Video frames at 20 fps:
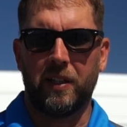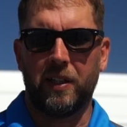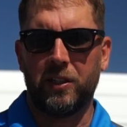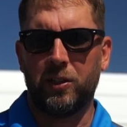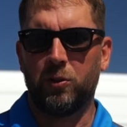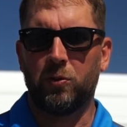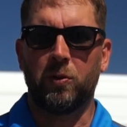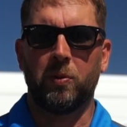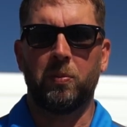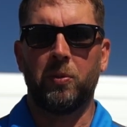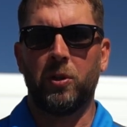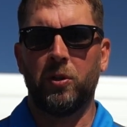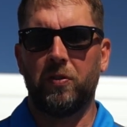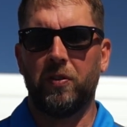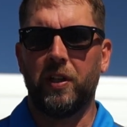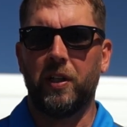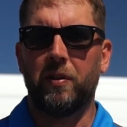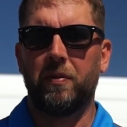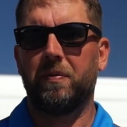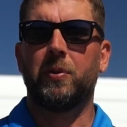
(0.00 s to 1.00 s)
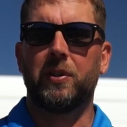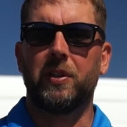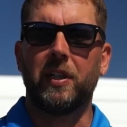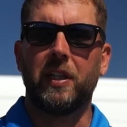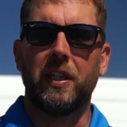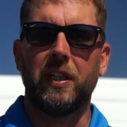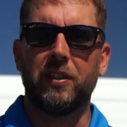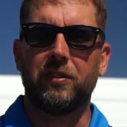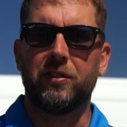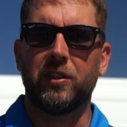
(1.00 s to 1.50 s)
then you remove it, put the
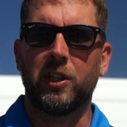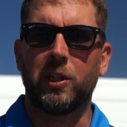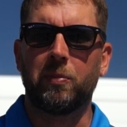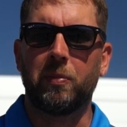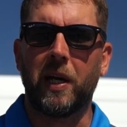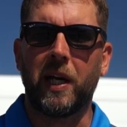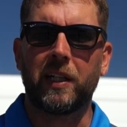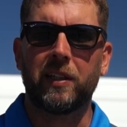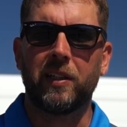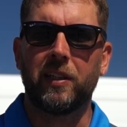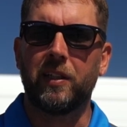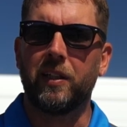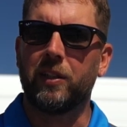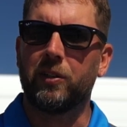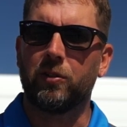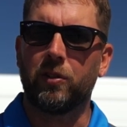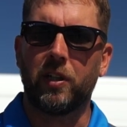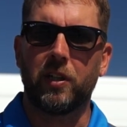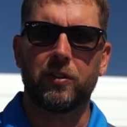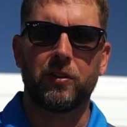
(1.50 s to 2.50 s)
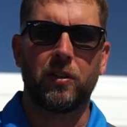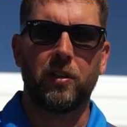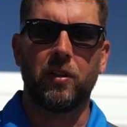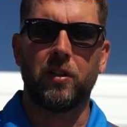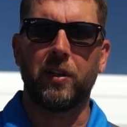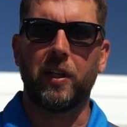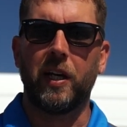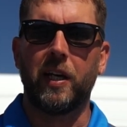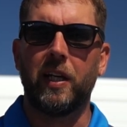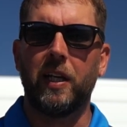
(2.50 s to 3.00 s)
heat sink magnet, it draws
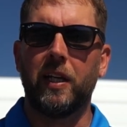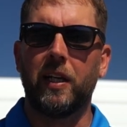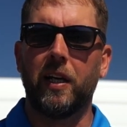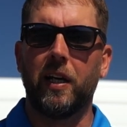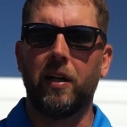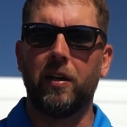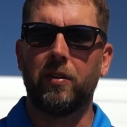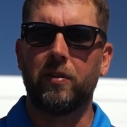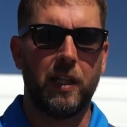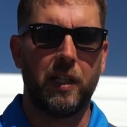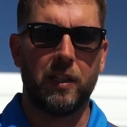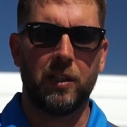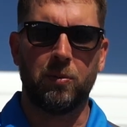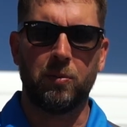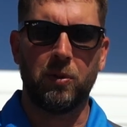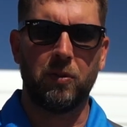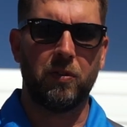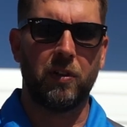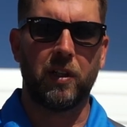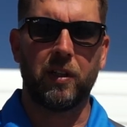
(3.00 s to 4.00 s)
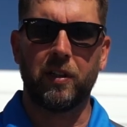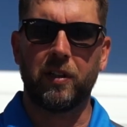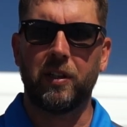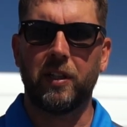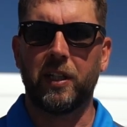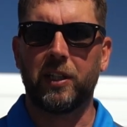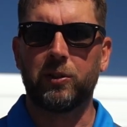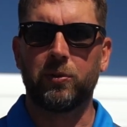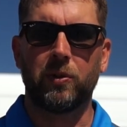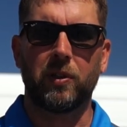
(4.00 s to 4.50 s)
all that heat out, and you move on to the
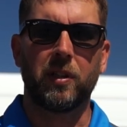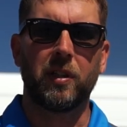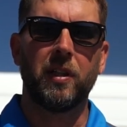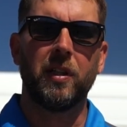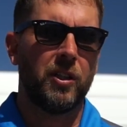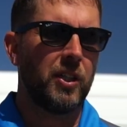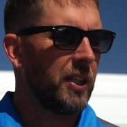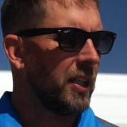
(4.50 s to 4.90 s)
next one. You